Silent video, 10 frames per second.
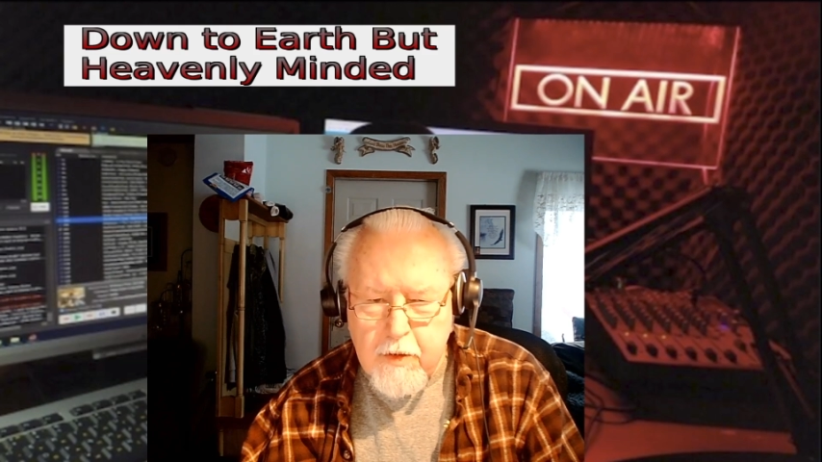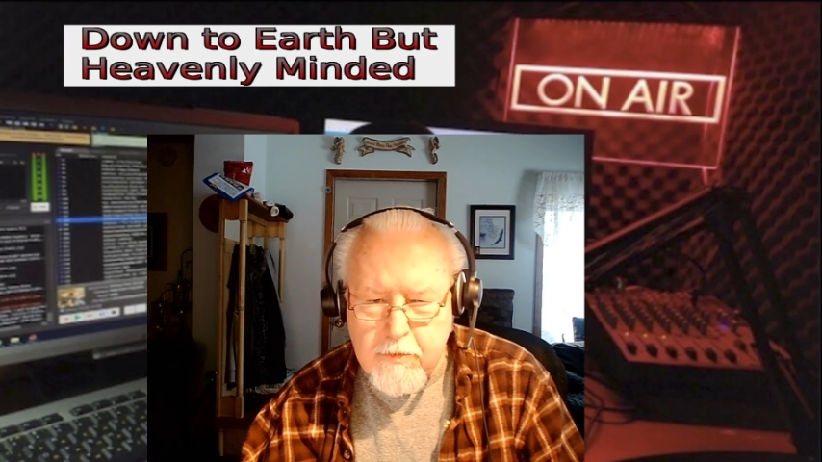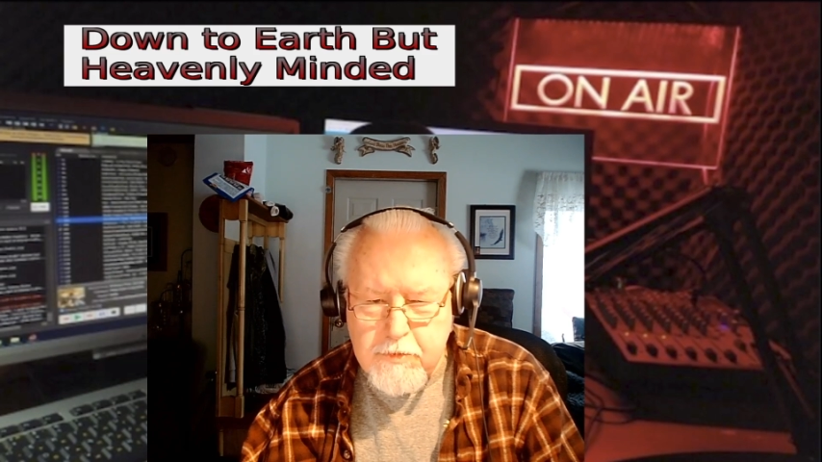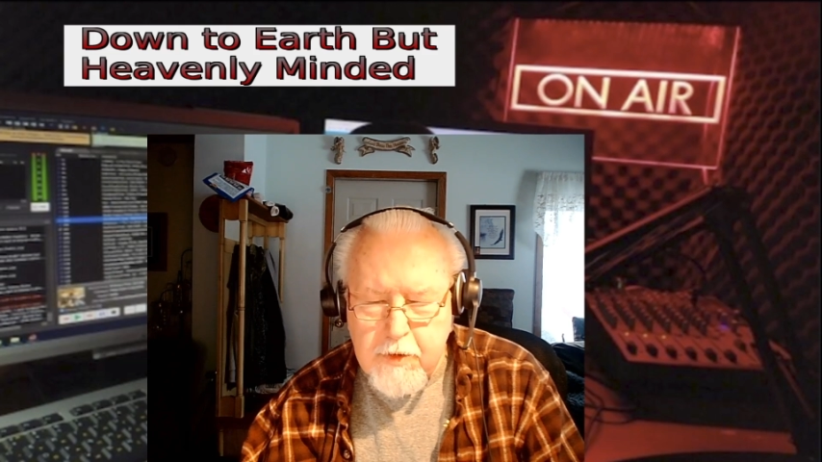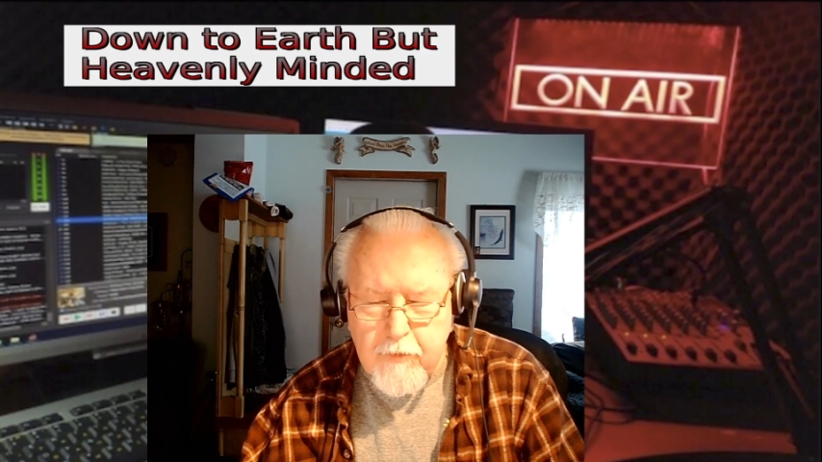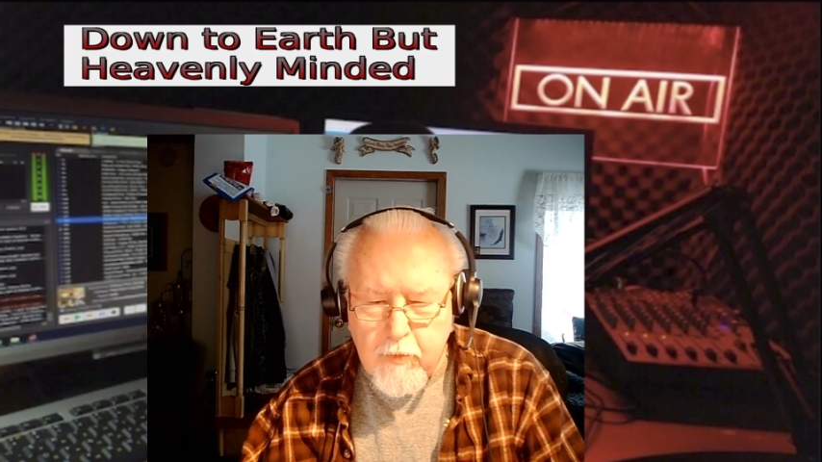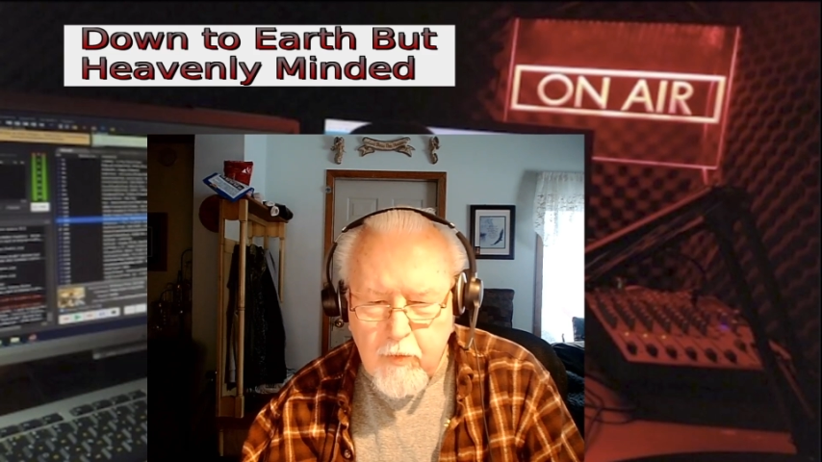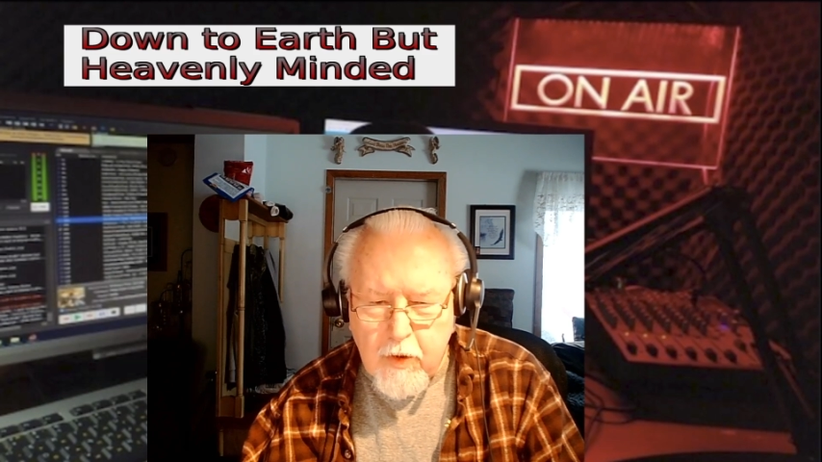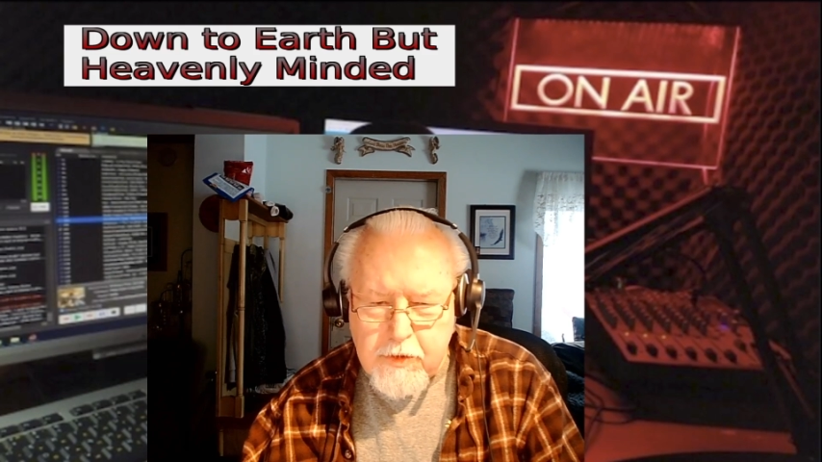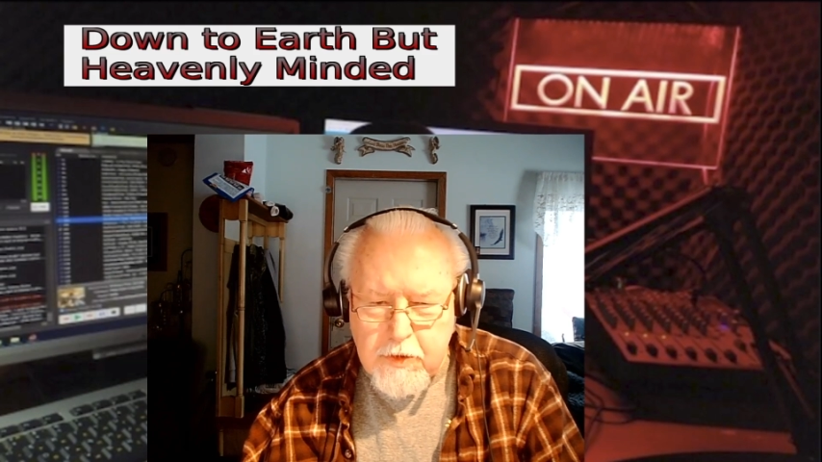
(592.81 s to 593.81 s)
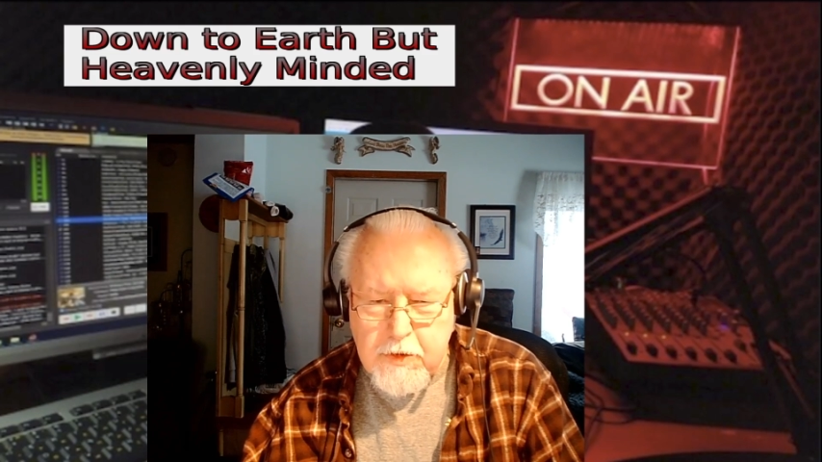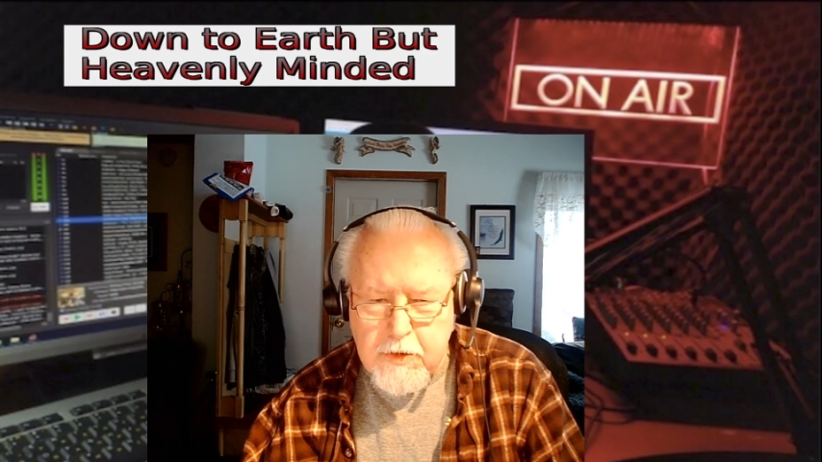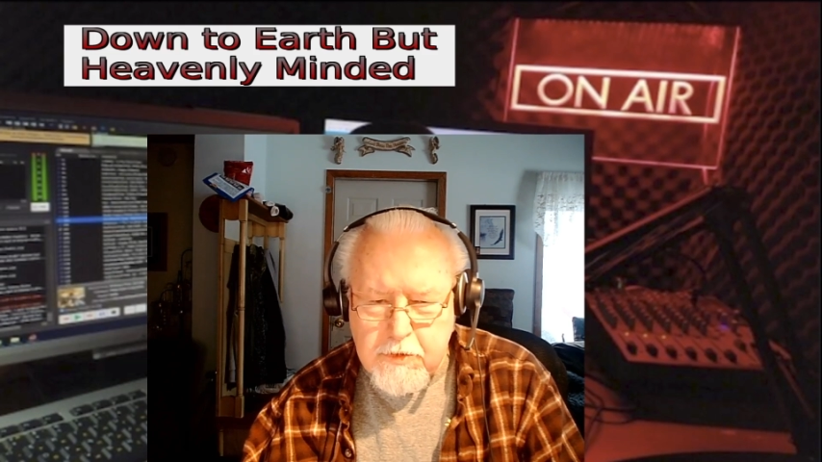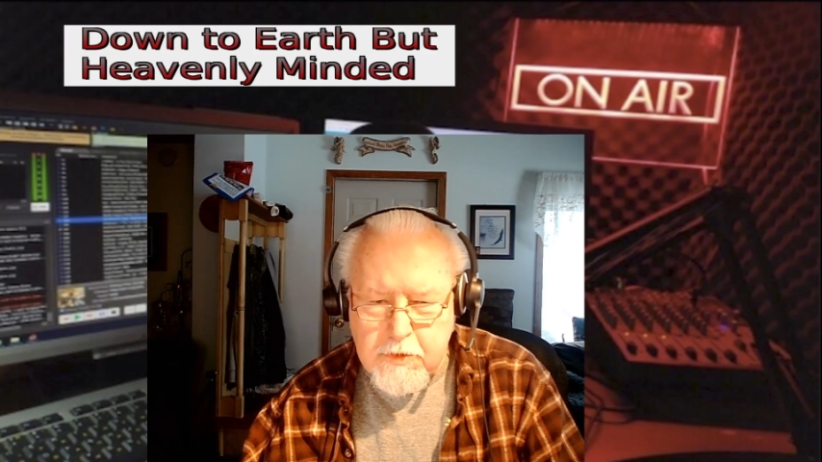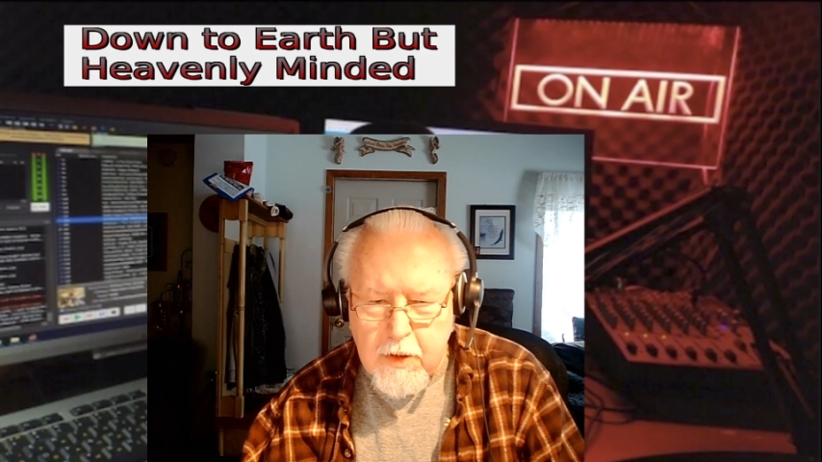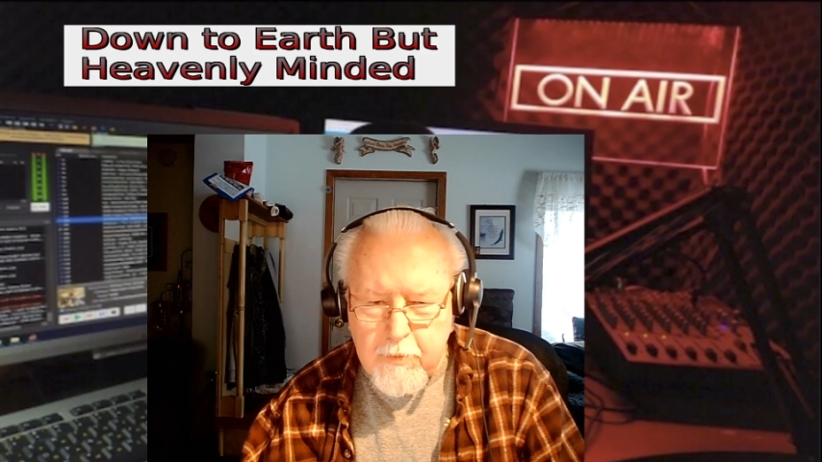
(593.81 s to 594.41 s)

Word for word: who's ever watching this uh,